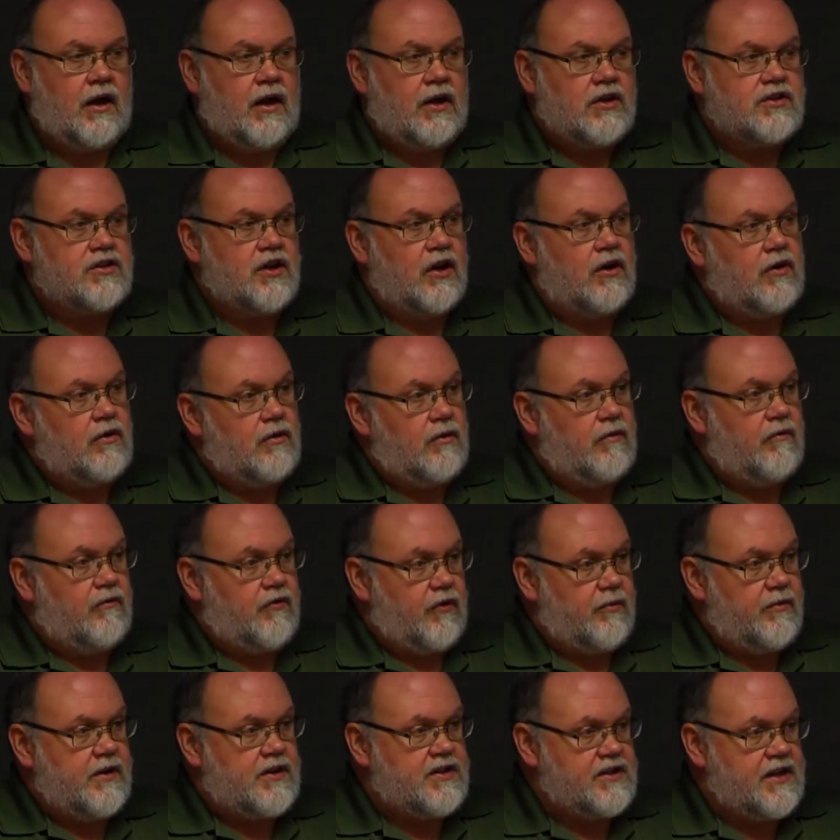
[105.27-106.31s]
So
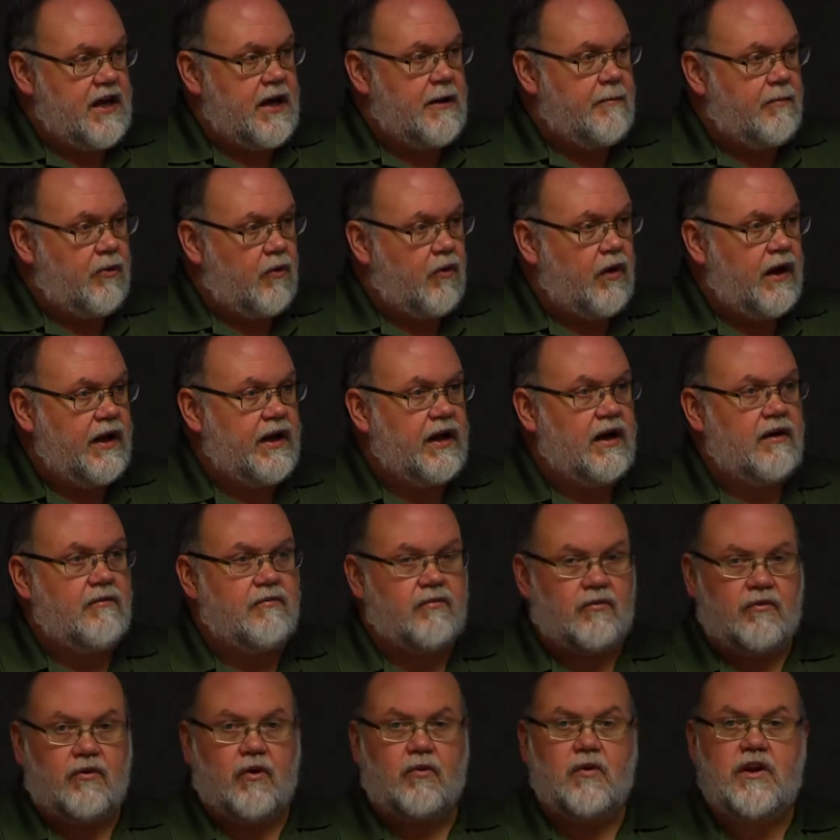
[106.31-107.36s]
from the standpoint
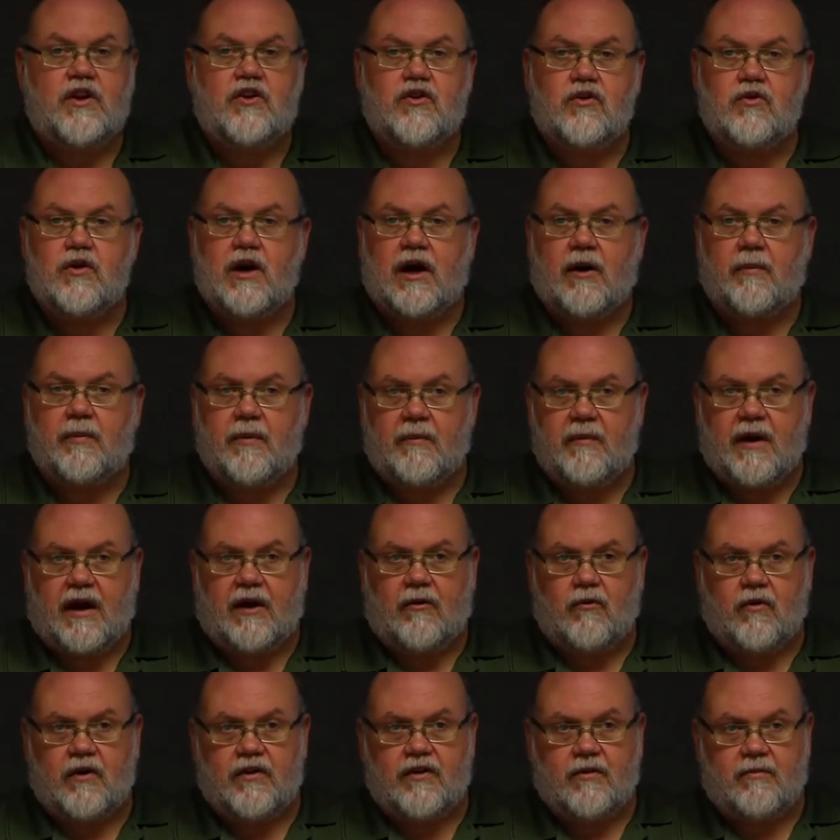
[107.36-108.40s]
of, we do help them
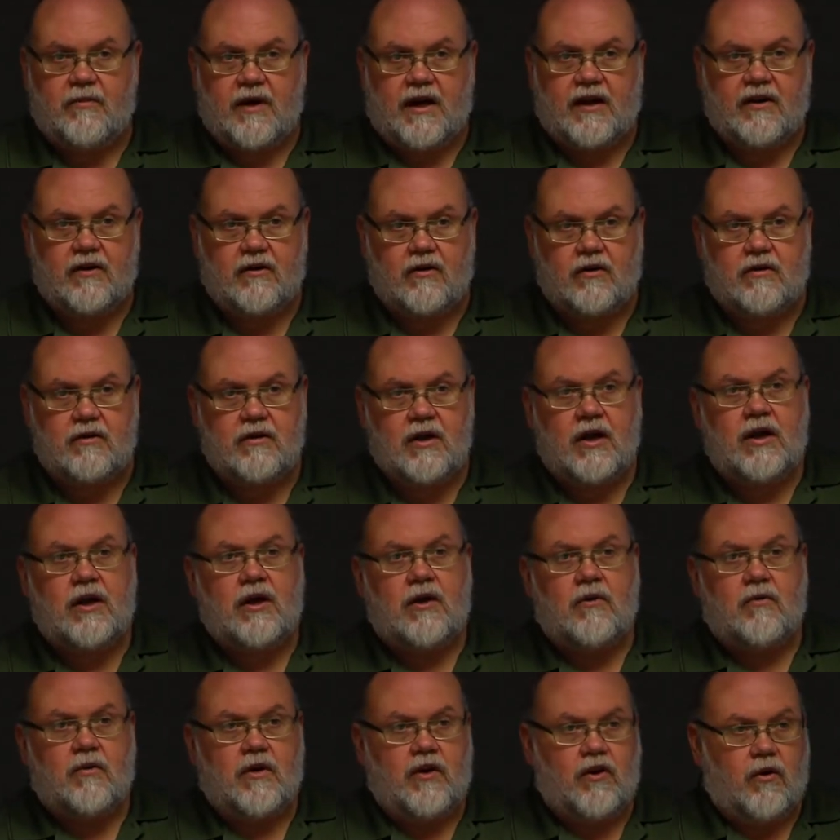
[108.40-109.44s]
out with the medical.
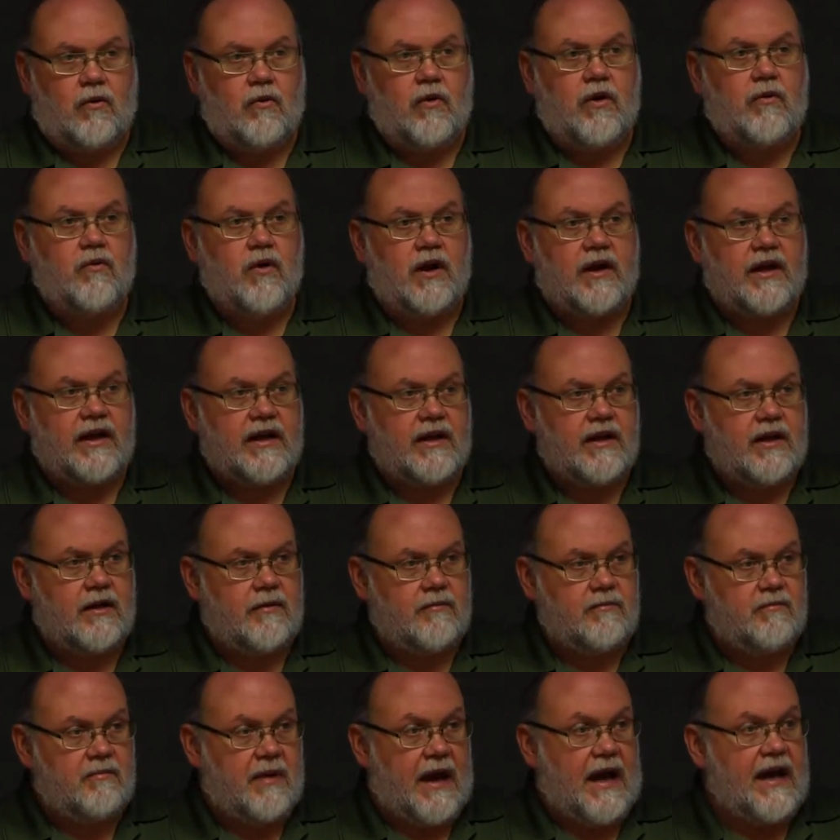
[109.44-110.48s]
We want to get
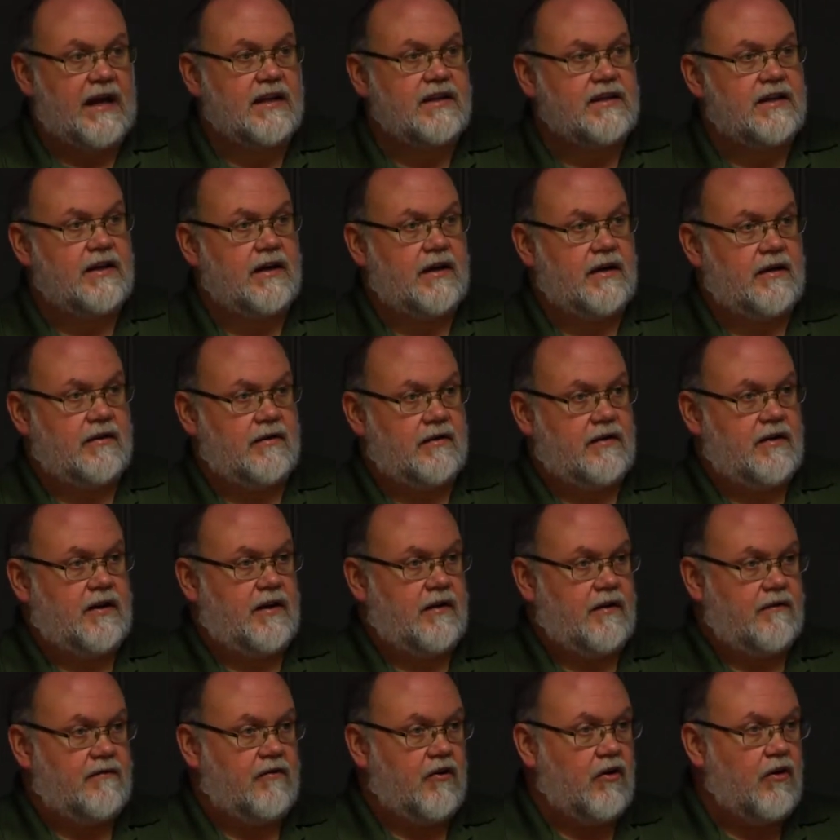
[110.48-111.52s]
them back to
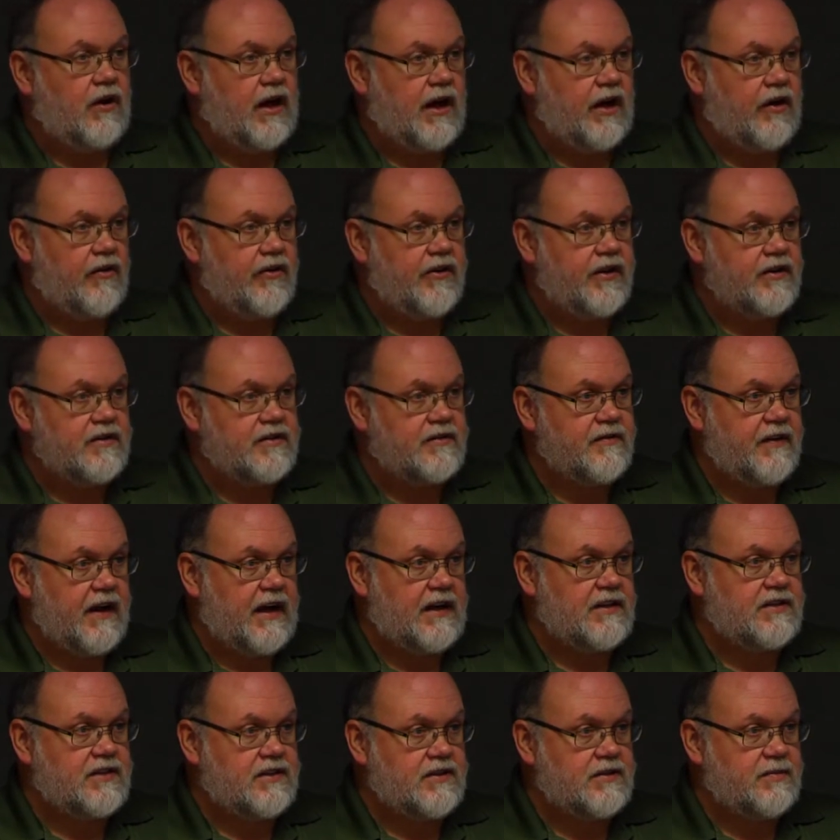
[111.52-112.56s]
full health as
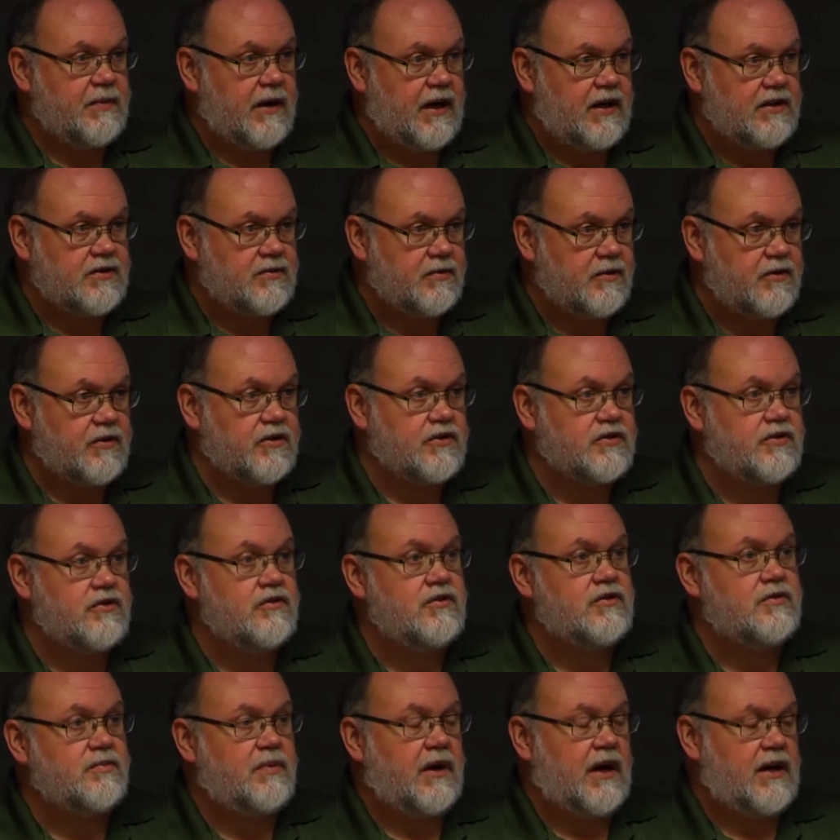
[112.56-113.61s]
fast as possible or as
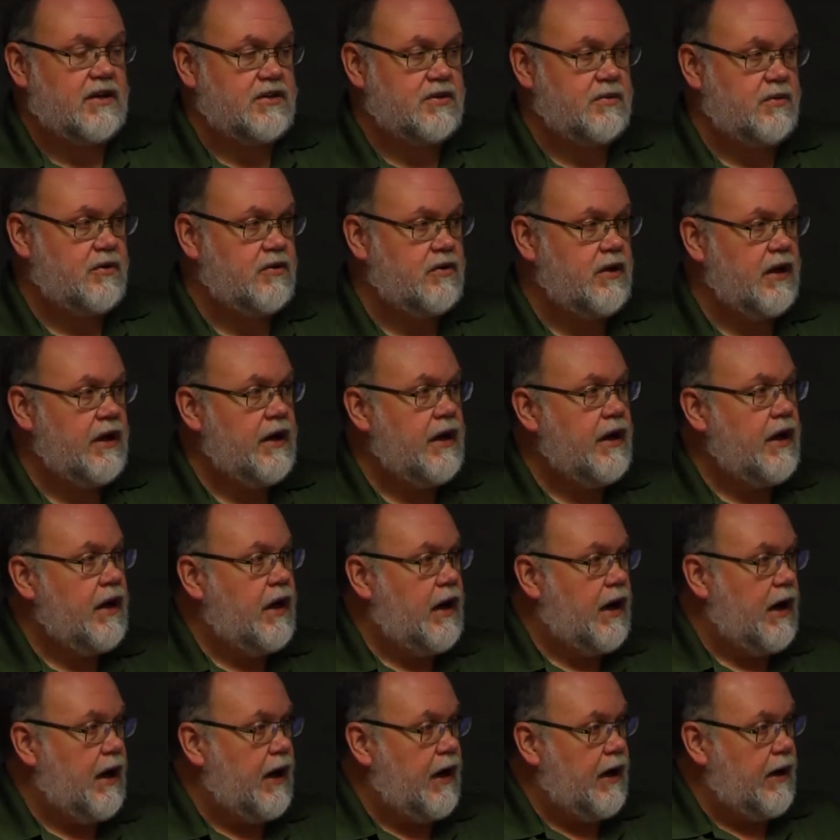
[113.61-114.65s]
soon as possible.
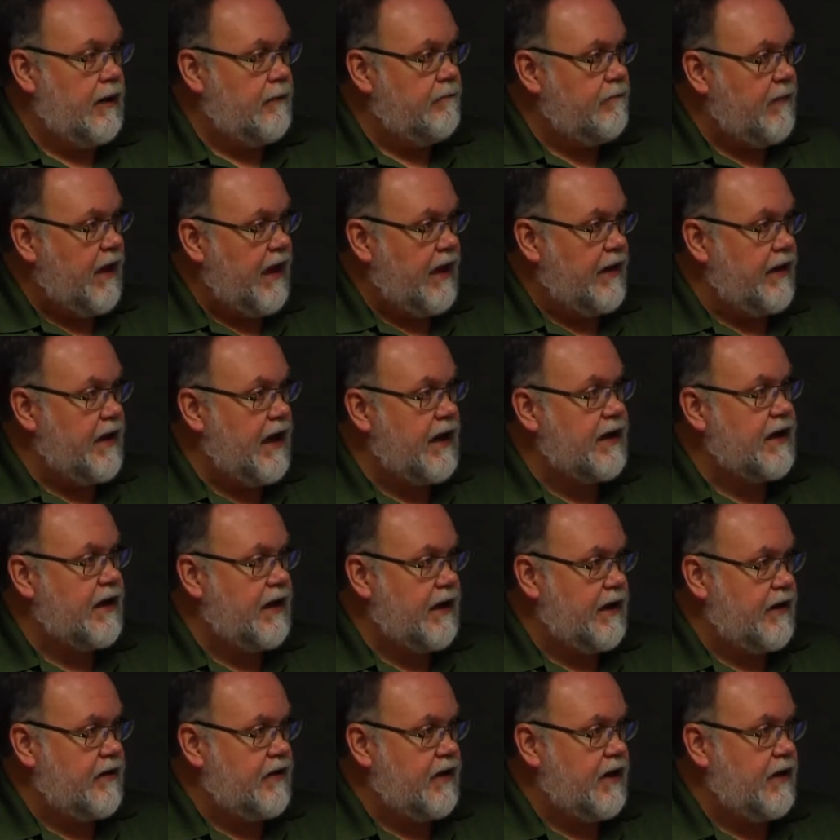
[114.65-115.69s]
And that
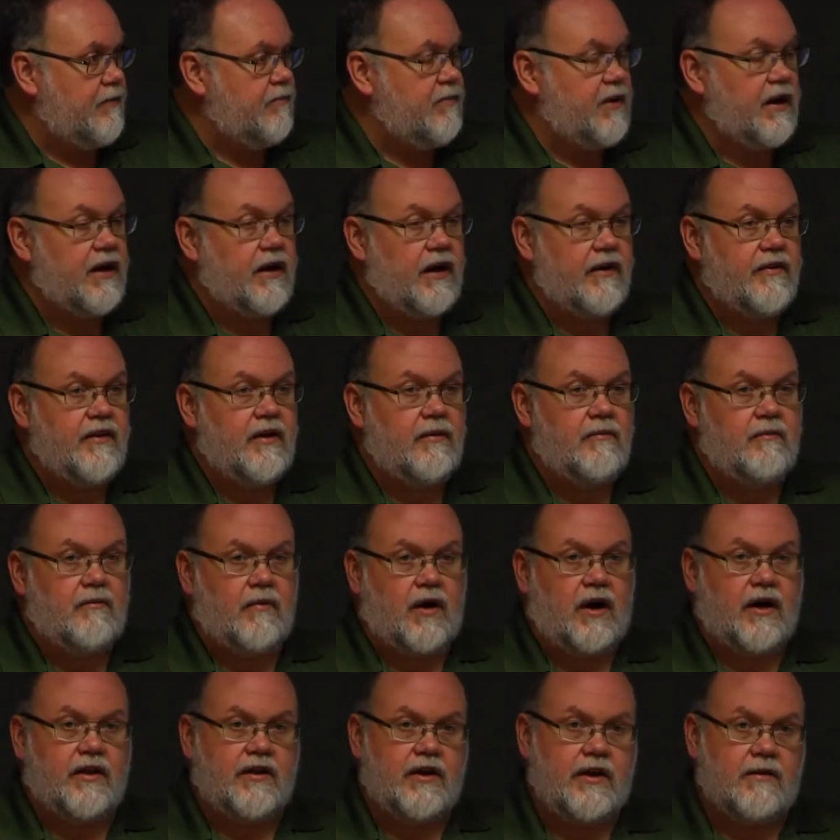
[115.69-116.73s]
kind of thing. But on
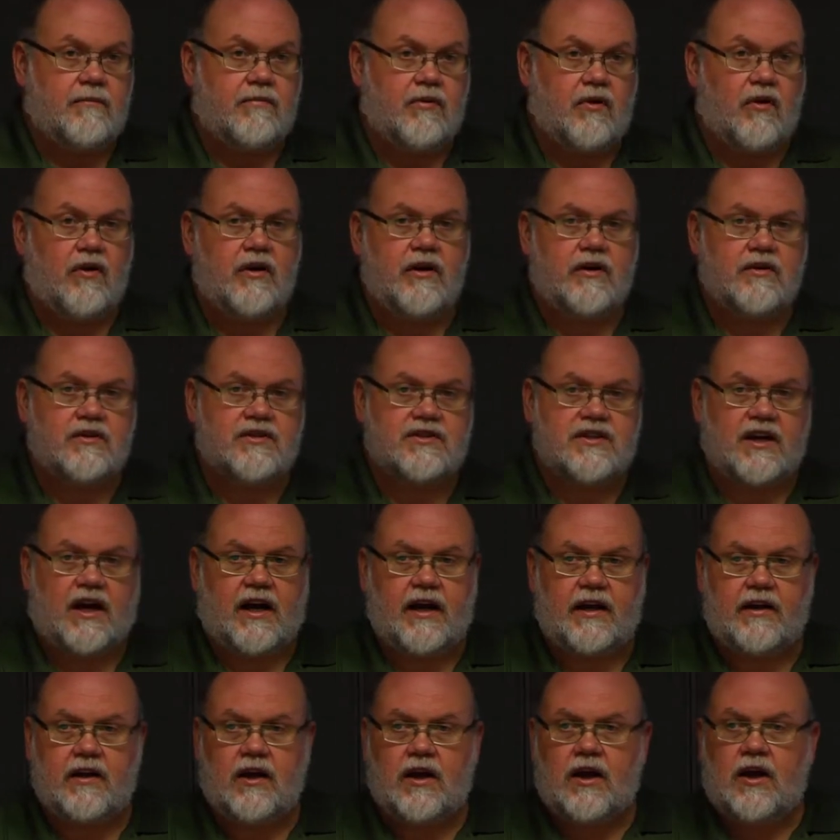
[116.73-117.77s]
the employer
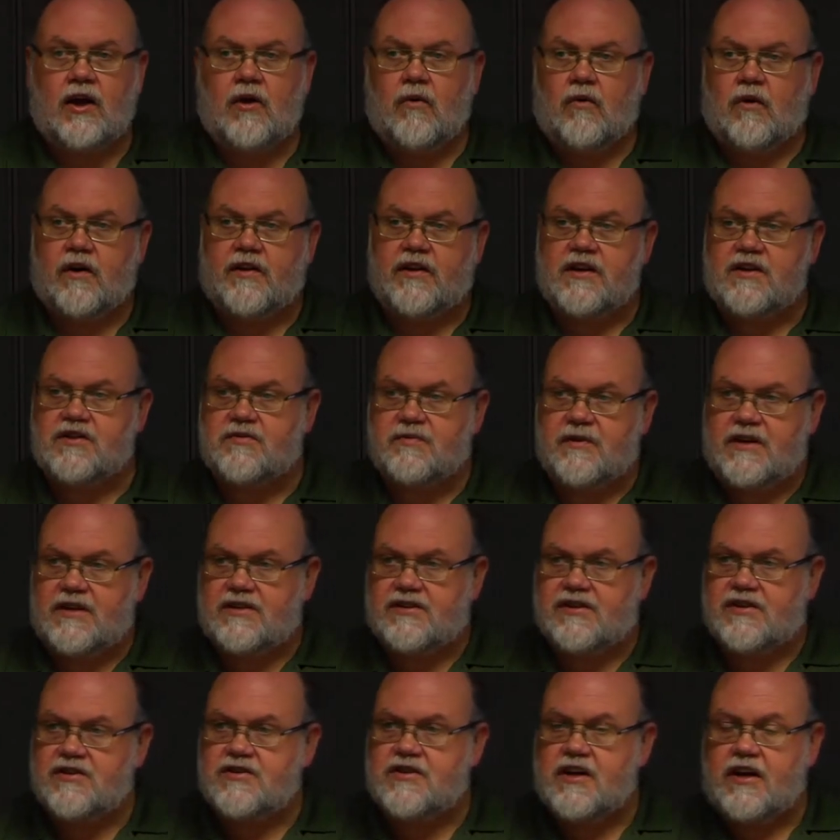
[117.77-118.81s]
side, what this
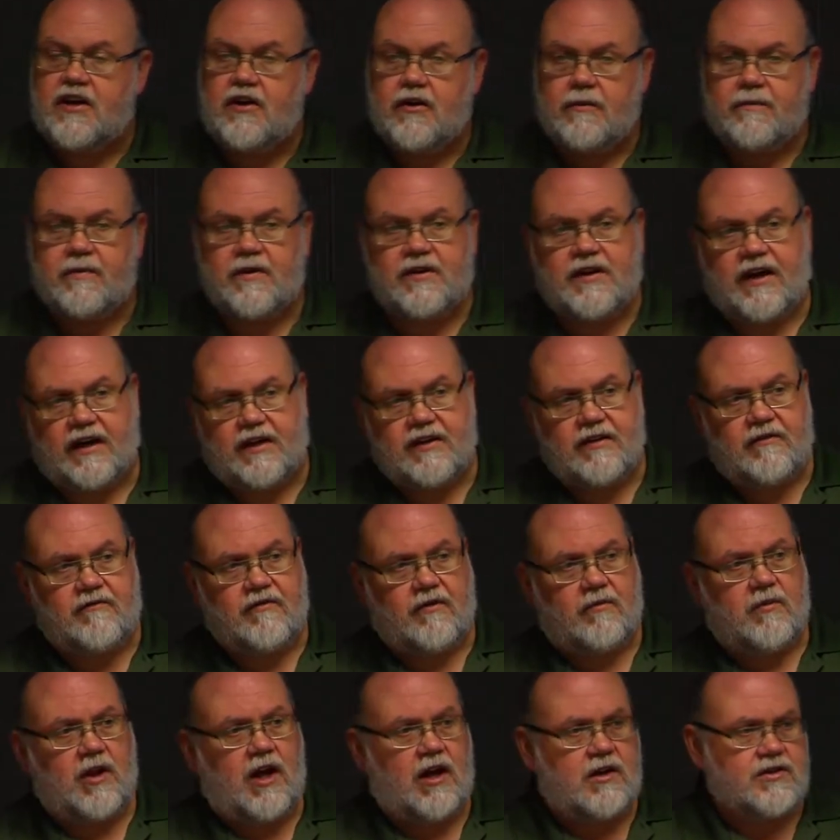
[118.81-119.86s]
means is that you're protected
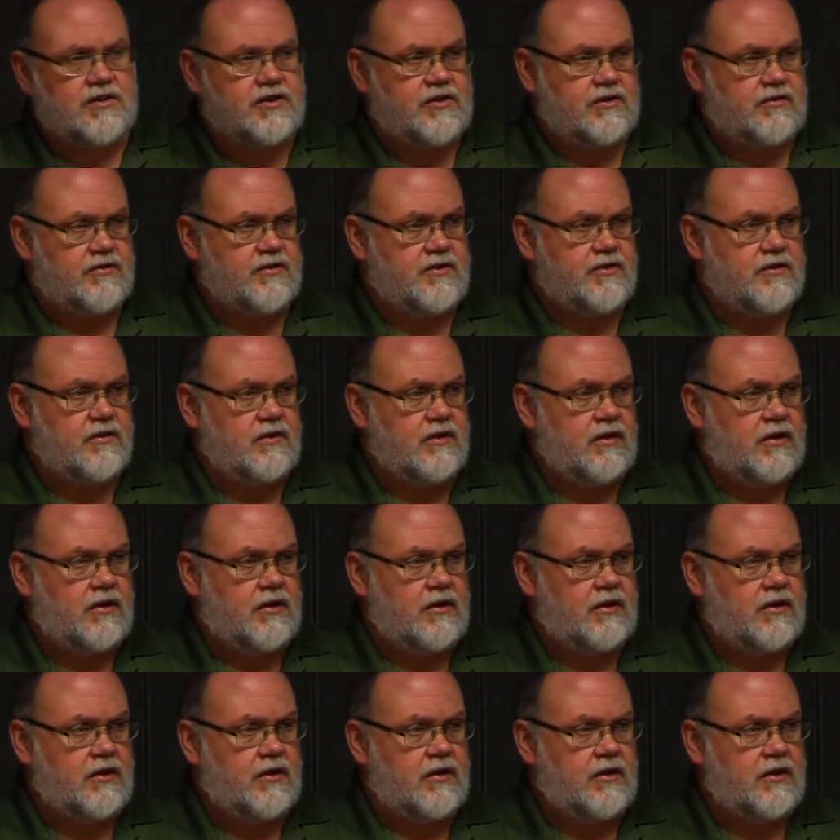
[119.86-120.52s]
from lawsuits,